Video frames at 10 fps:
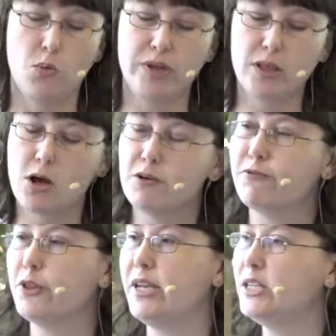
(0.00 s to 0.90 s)
We long
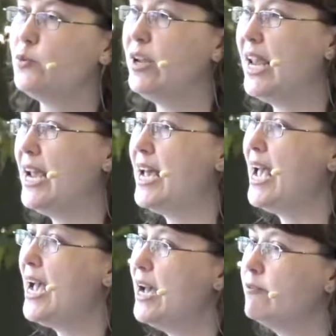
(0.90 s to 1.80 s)
for things we can't
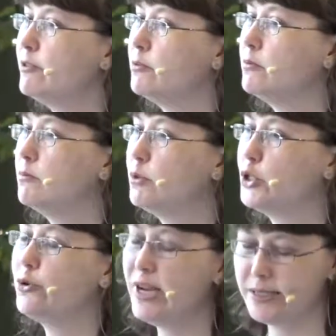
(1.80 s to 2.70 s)
have,
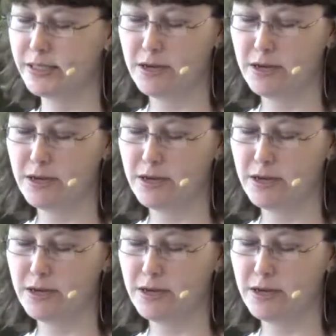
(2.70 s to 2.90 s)
which creates